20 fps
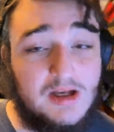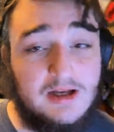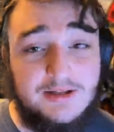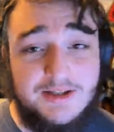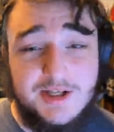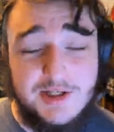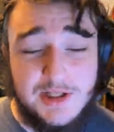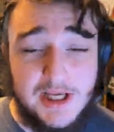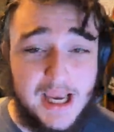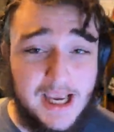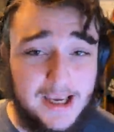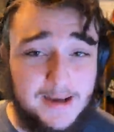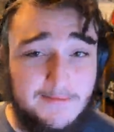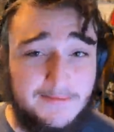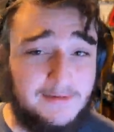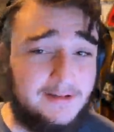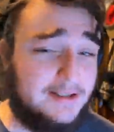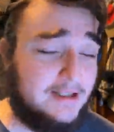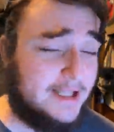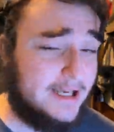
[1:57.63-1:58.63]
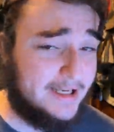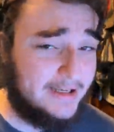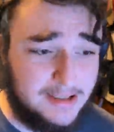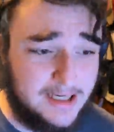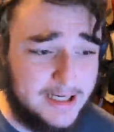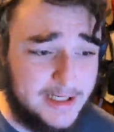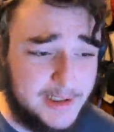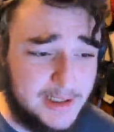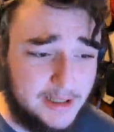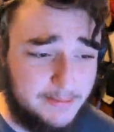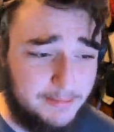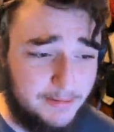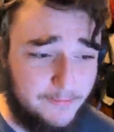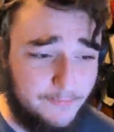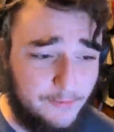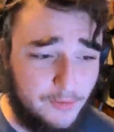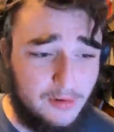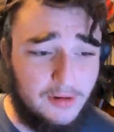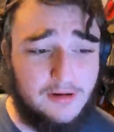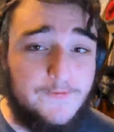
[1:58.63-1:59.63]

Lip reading: this game, like I said before,